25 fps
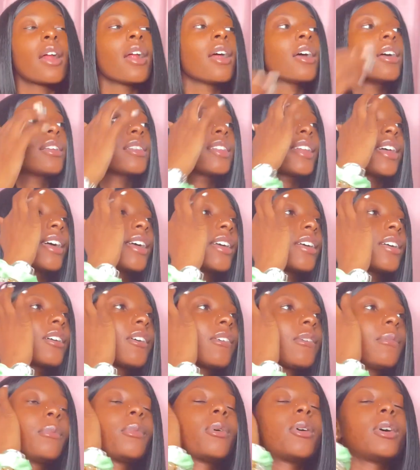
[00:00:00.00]
Like,
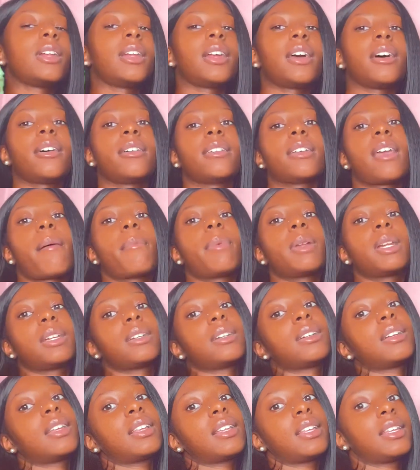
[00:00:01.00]
come on now, y'all
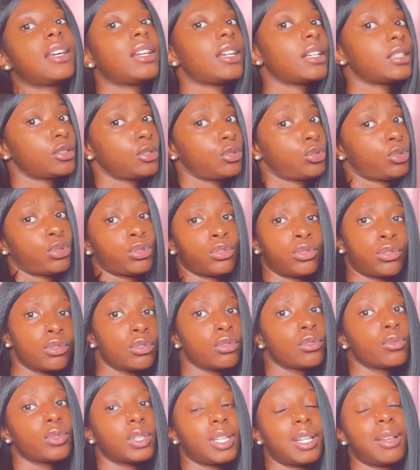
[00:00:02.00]
better get in
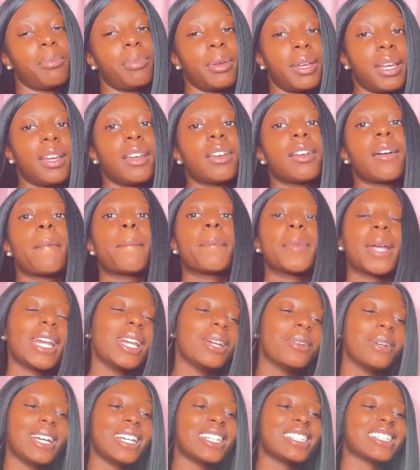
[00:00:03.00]
tune with the pink. But
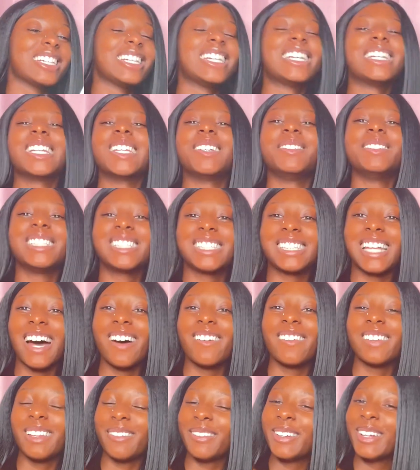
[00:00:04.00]
anyways, let me
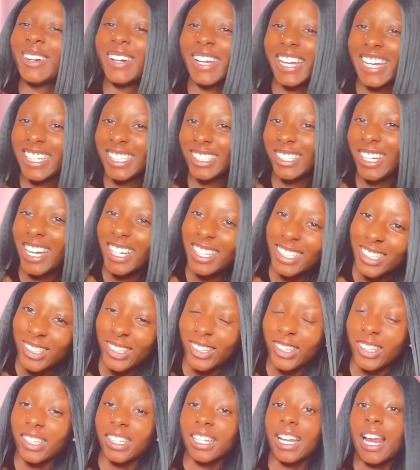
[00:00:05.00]
stop and let me go ahead and try this
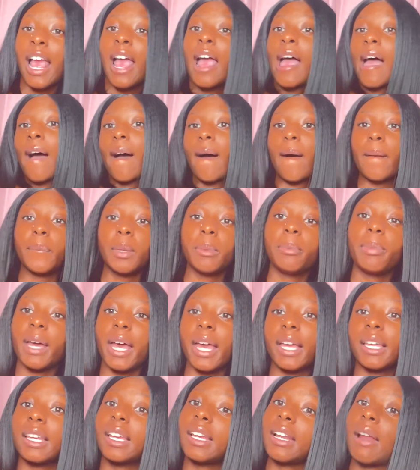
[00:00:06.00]
on. I'll be
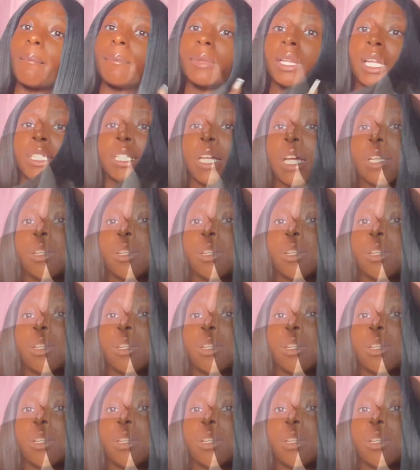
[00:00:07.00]
back and I'm gonna let y'all know.